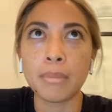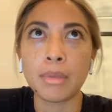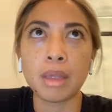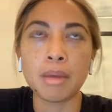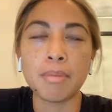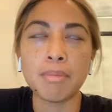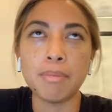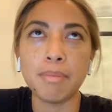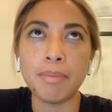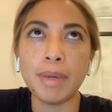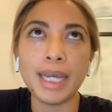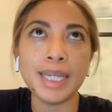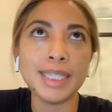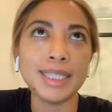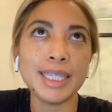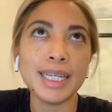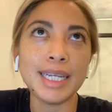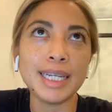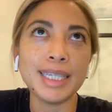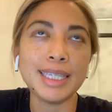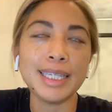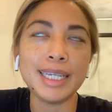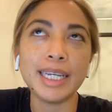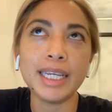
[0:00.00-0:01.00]

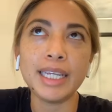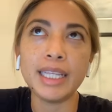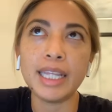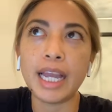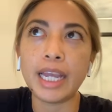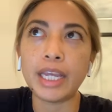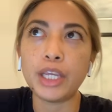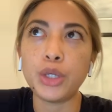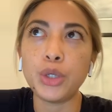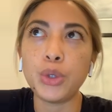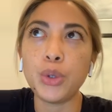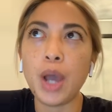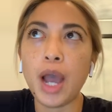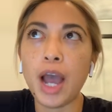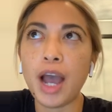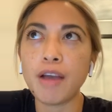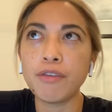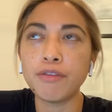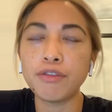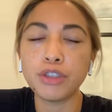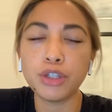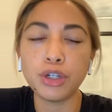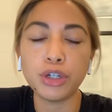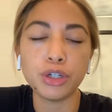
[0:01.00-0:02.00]
basically, like you have
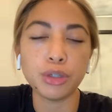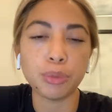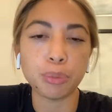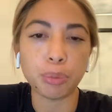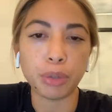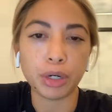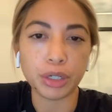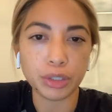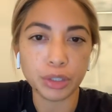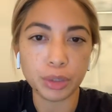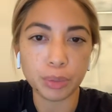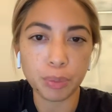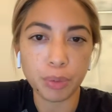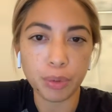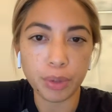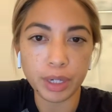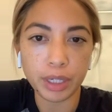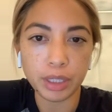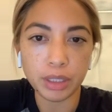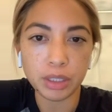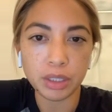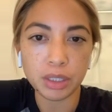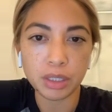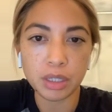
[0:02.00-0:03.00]
certain pressure
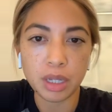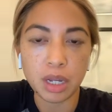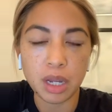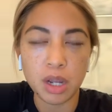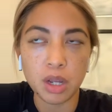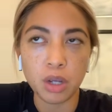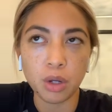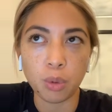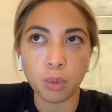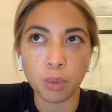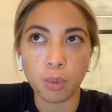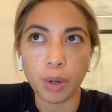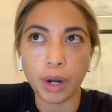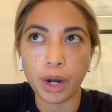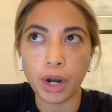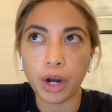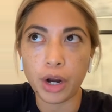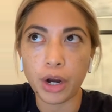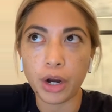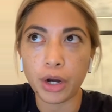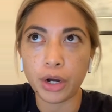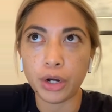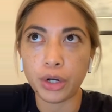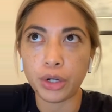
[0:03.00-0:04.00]
points
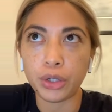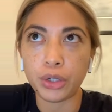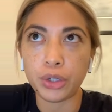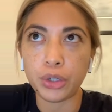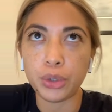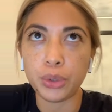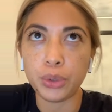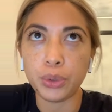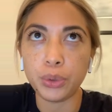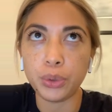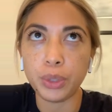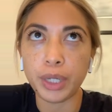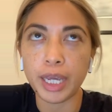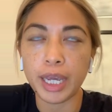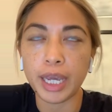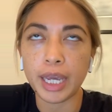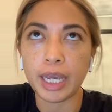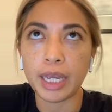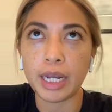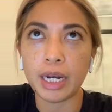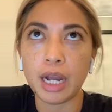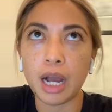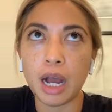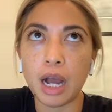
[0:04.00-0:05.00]
where you
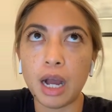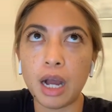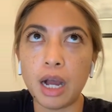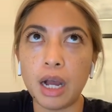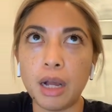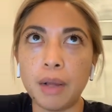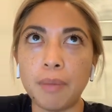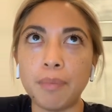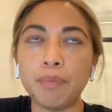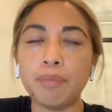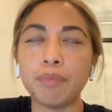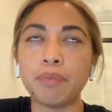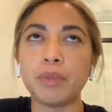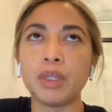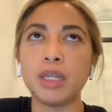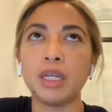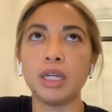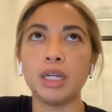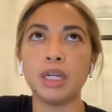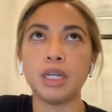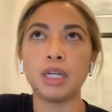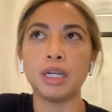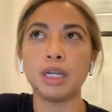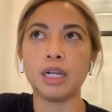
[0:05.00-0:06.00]
can
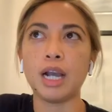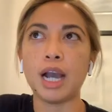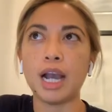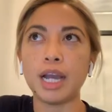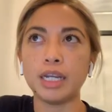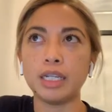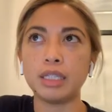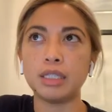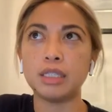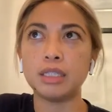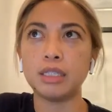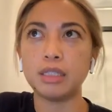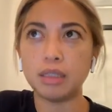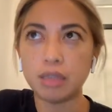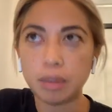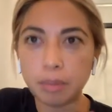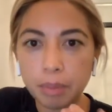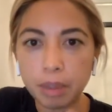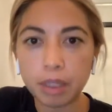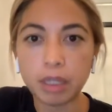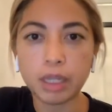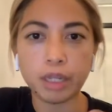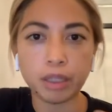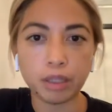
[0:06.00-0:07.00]
kind of
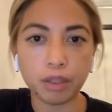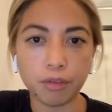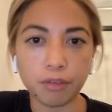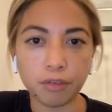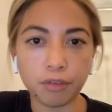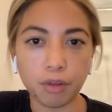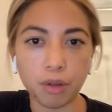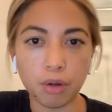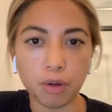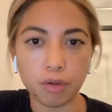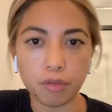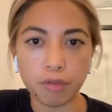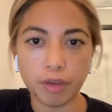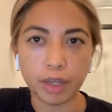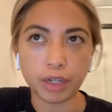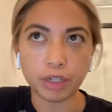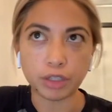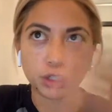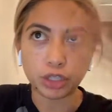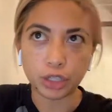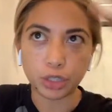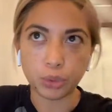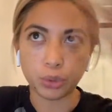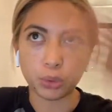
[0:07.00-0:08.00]
stimulate the flow of
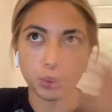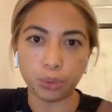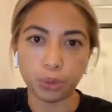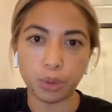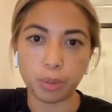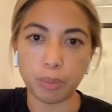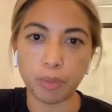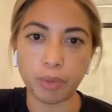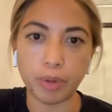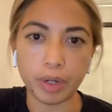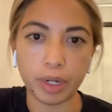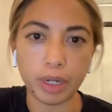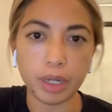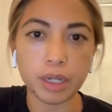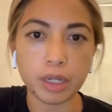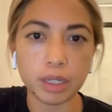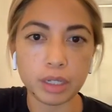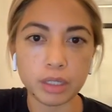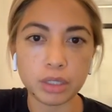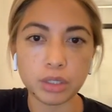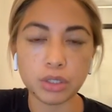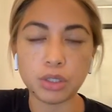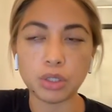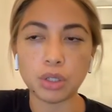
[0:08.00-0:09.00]
energy through the
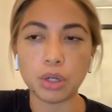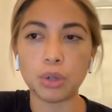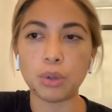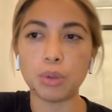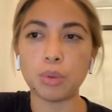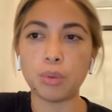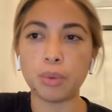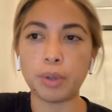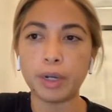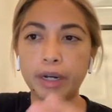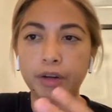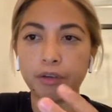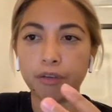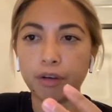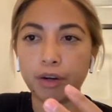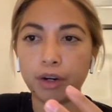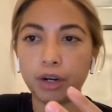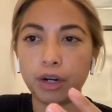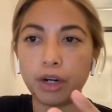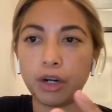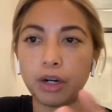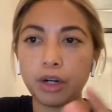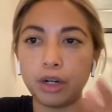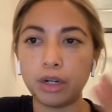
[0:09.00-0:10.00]
meridians. So
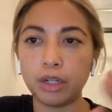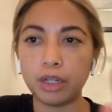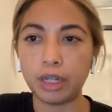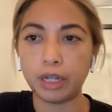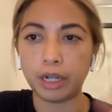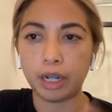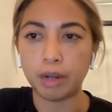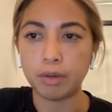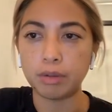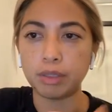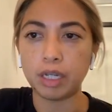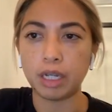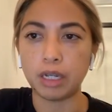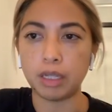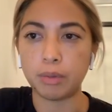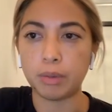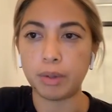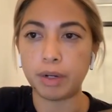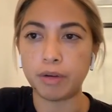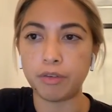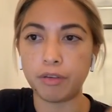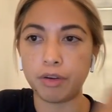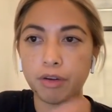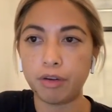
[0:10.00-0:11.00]
whenever, like I was saying,
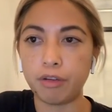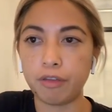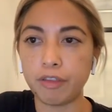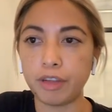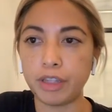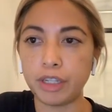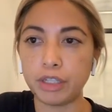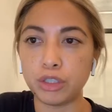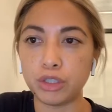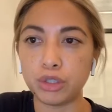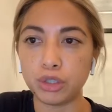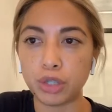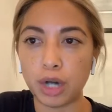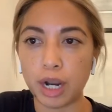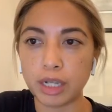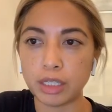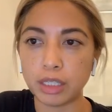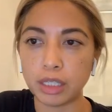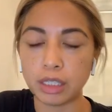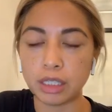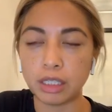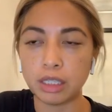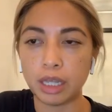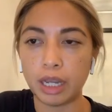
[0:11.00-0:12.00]
whenever you're feeling stressed,
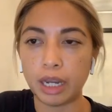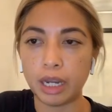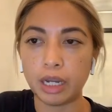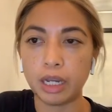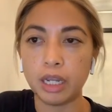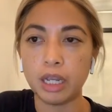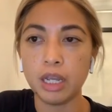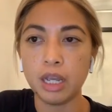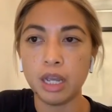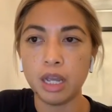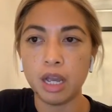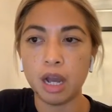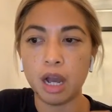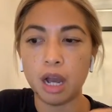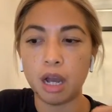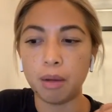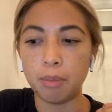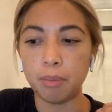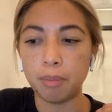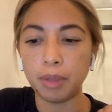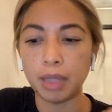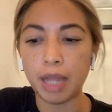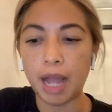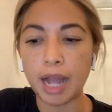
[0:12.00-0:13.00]
it's like a
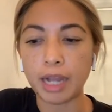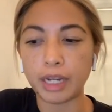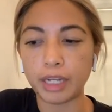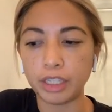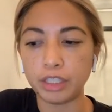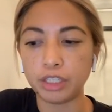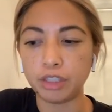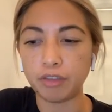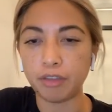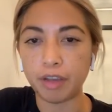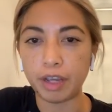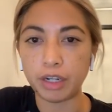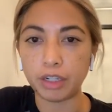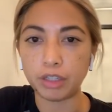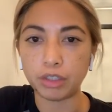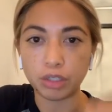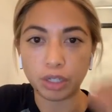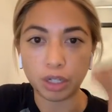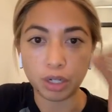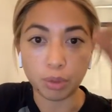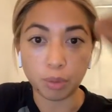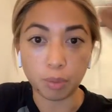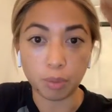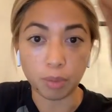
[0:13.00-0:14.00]
blockage of energy
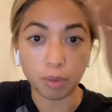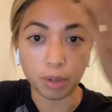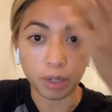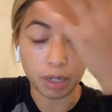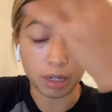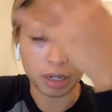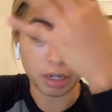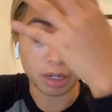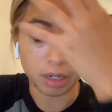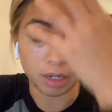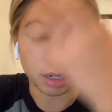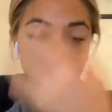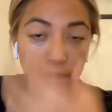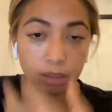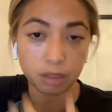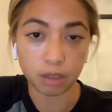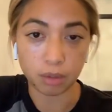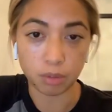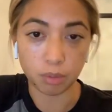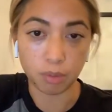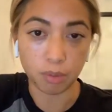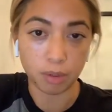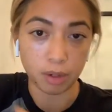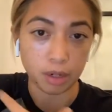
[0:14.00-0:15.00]
in
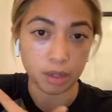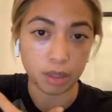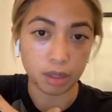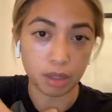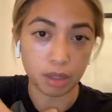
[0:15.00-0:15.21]
one of